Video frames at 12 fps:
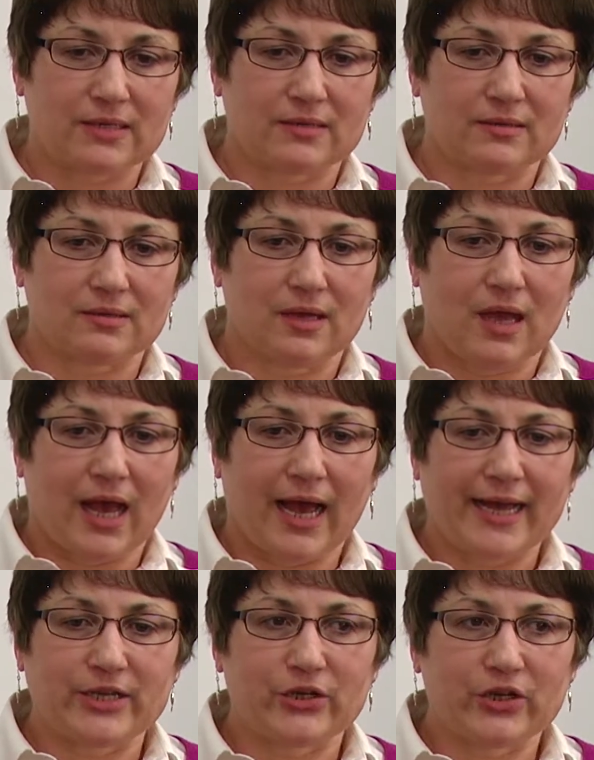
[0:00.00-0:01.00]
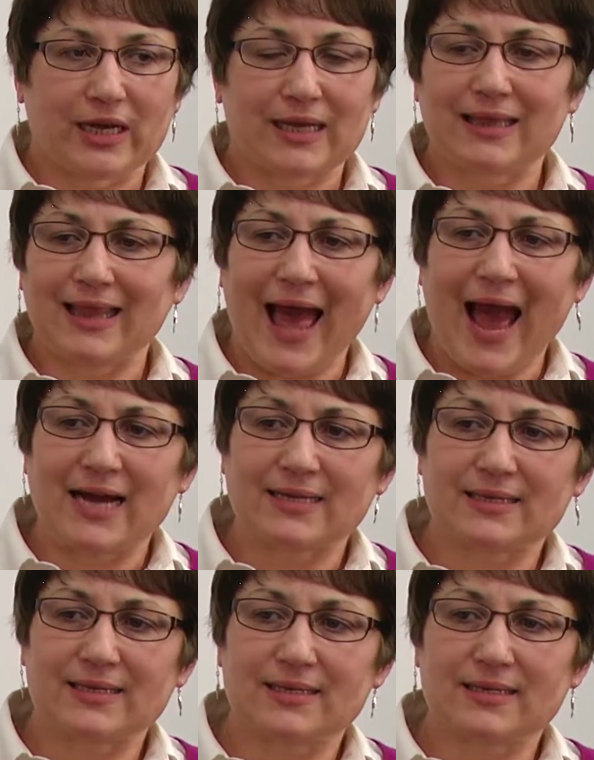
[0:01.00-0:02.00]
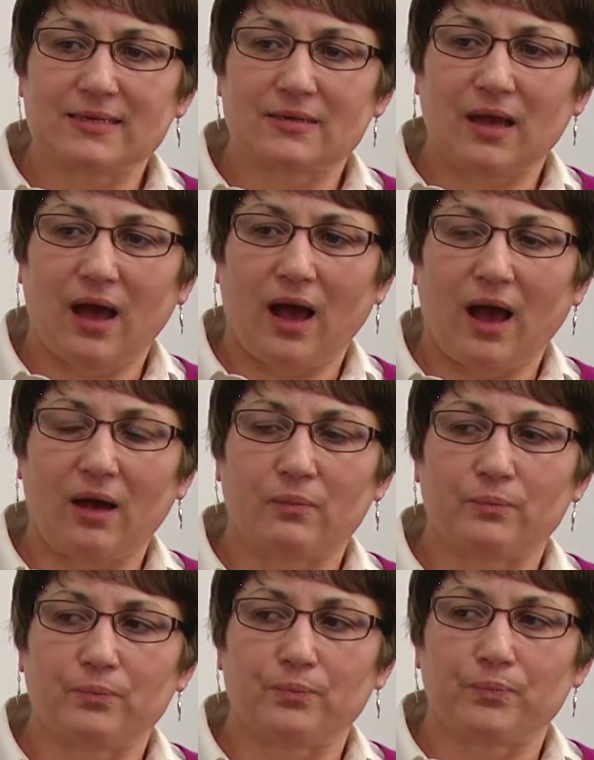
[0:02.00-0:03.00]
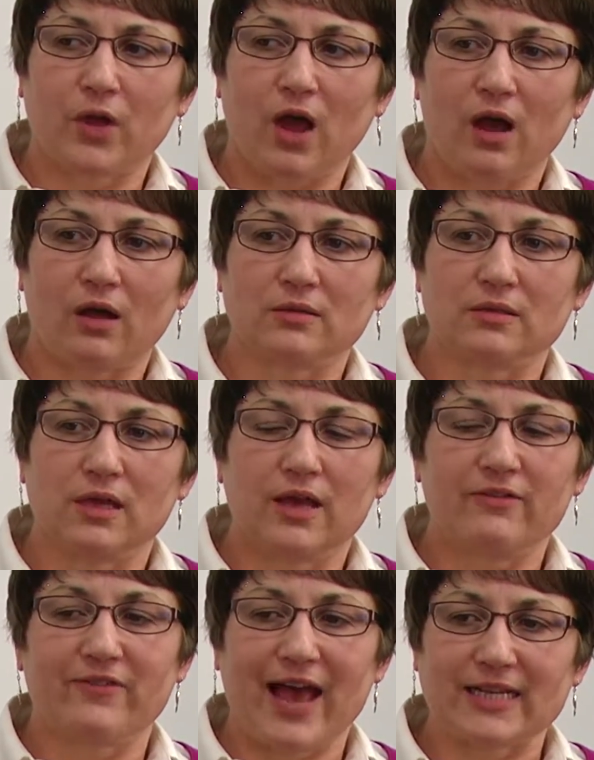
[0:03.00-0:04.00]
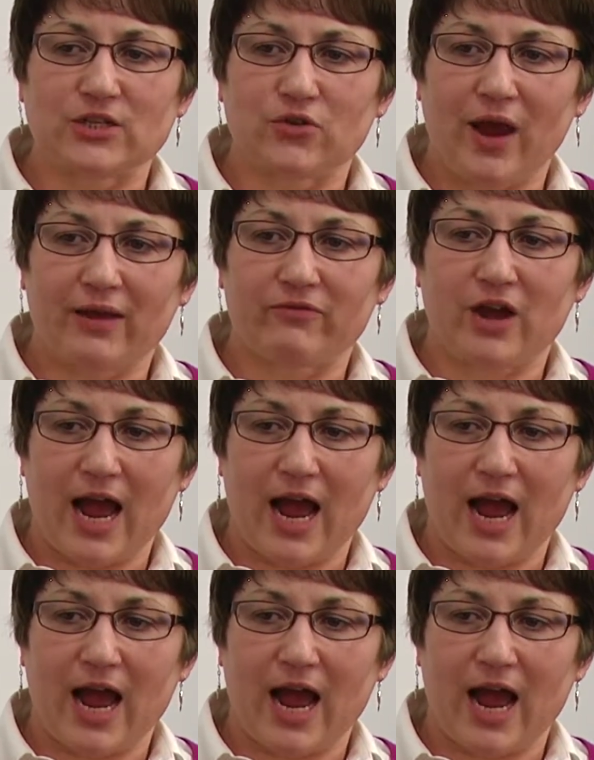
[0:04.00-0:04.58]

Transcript: and I took a class called Fast Track for